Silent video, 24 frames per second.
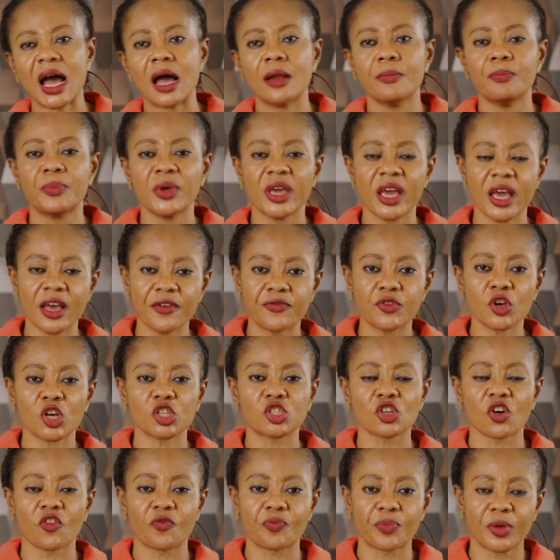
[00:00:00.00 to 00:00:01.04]
and behaviors
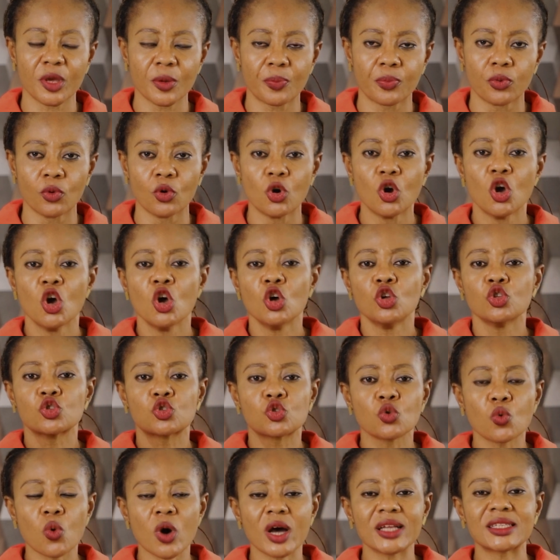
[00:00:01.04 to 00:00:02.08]
of people
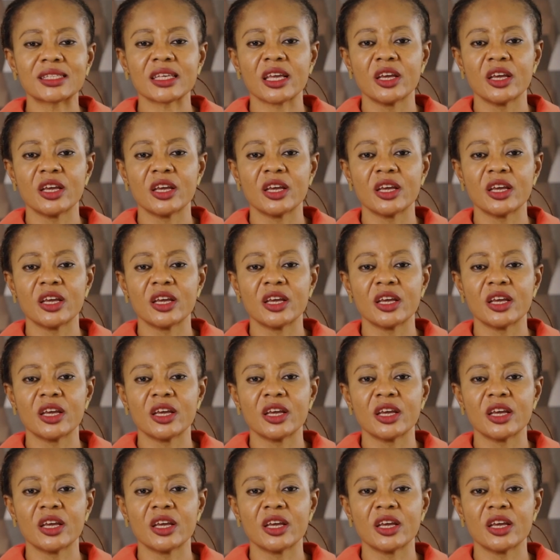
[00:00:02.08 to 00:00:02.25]
towards